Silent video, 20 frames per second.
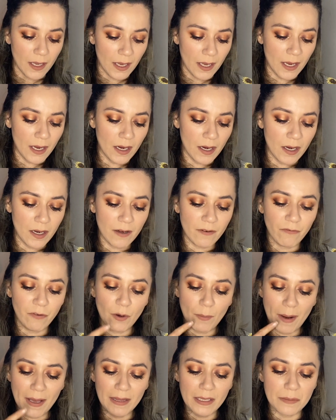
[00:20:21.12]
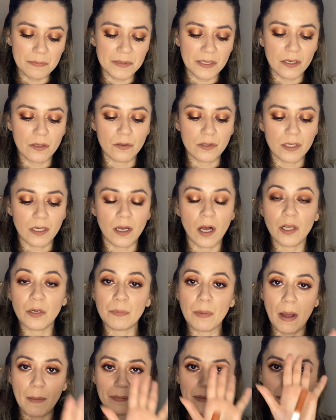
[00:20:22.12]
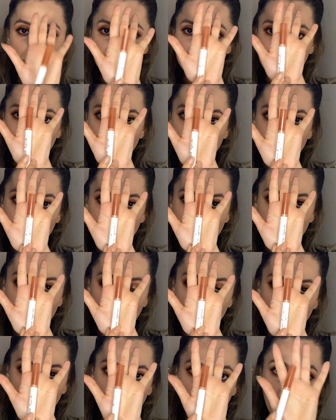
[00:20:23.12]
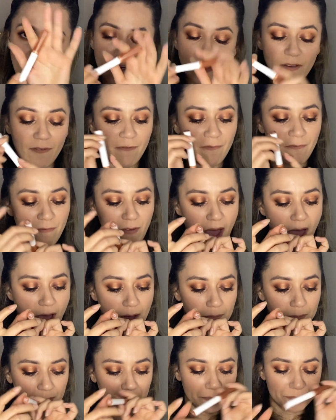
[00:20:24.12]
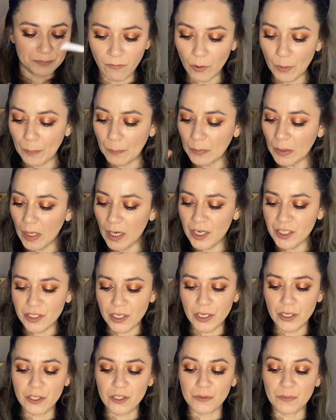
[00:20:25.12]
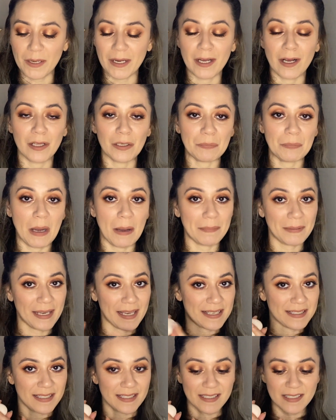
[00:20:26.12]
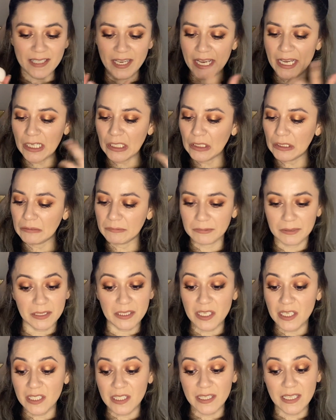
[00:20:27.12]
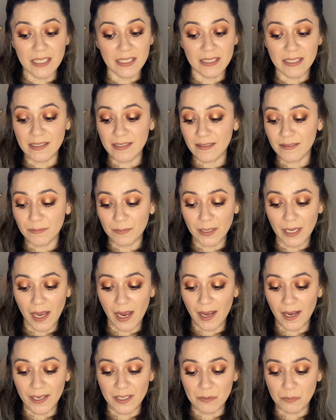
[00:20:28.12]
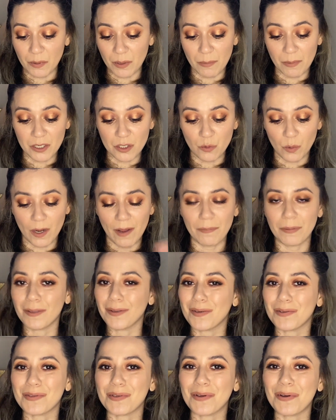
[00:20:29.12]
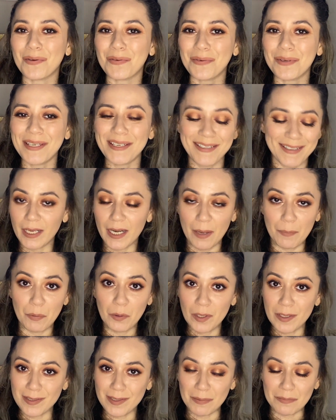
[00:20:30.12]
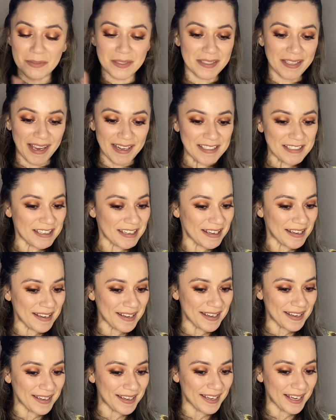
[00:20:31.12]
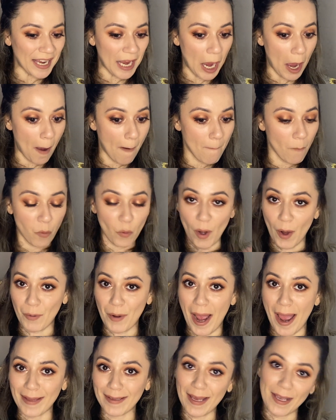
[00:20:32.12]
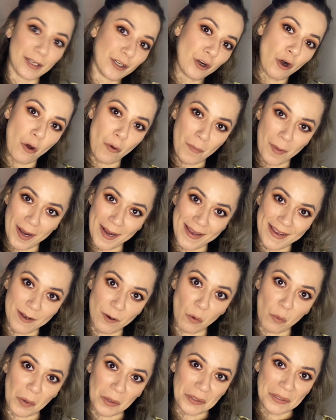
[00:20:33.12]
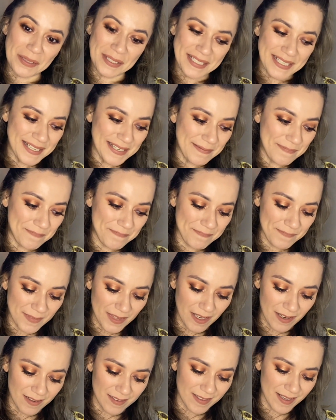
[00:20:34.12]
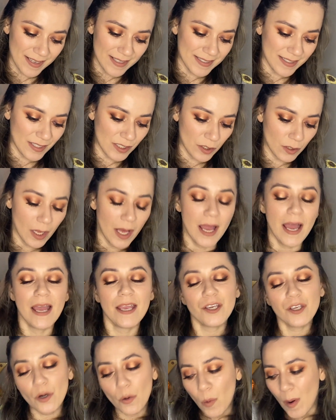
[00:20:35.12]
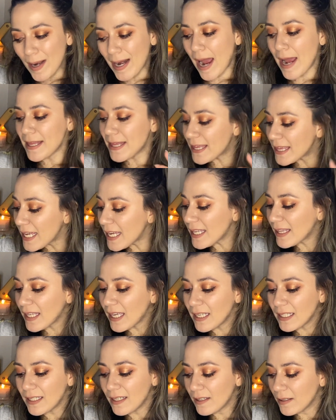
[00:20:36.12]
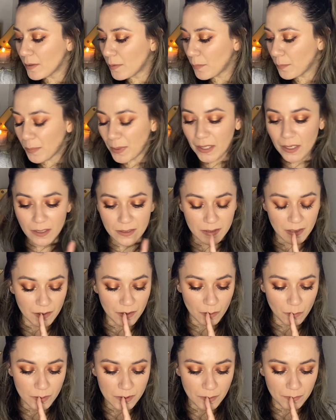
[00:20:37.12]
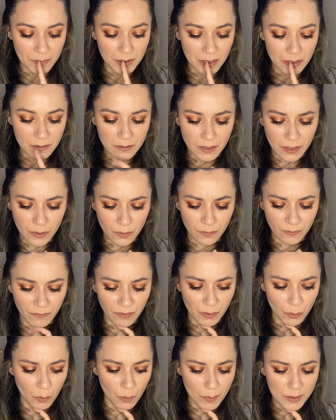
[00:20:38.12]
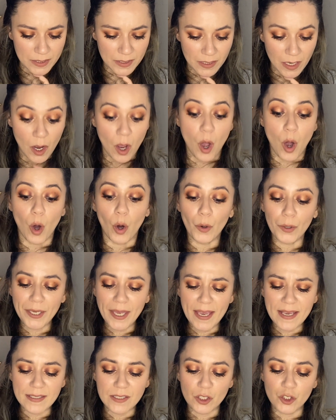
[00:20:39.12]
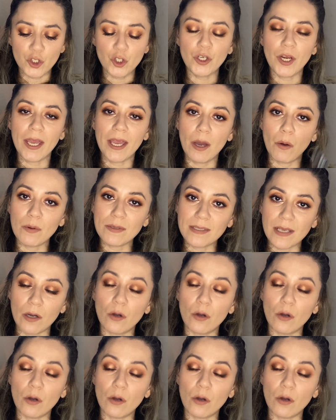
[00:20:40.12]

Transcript: And for my lips, I use the ColourPop lipstick in the shade Fab. For blush, I use my ColourPop Kiss and Tell. This is, guys, pretty much what I've been using all week. And I put on some sketchy brown eyeliner on my waterline. Because I still... You know what? I think that... Because there was something else that I couldn't find. What was it? Oh, yes. Today I was...